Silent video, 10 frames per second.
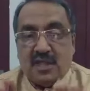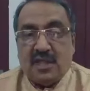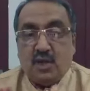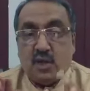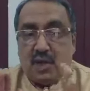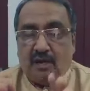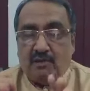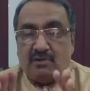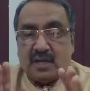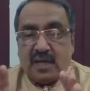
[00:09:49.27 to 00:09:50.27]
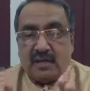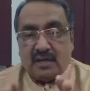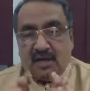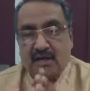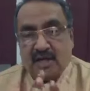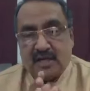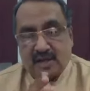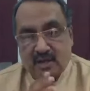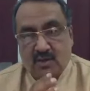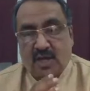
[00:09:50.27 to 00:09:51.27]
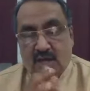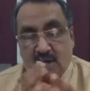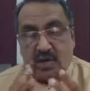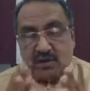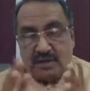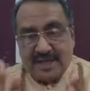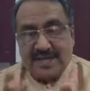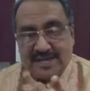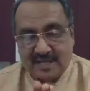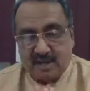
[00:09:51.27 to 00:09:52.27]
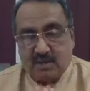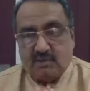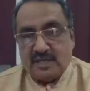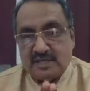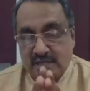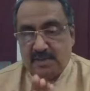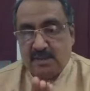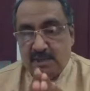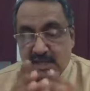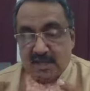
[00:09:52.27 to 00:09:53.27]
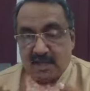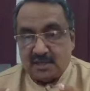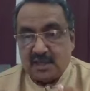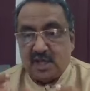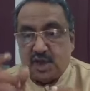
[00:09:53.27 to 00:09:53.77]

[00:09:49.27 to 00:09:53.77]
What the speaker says: Then you have to calculate that account, or you have to take that account as NPA, because